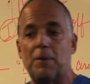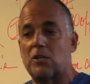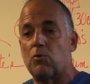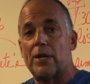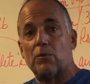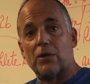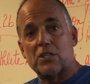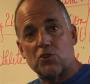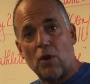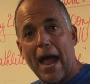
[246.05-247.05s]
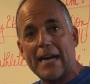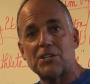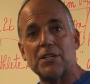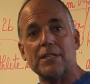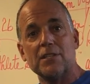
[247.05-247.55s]
between
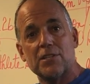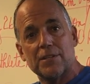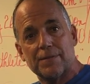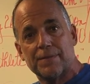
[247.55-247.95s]
retractions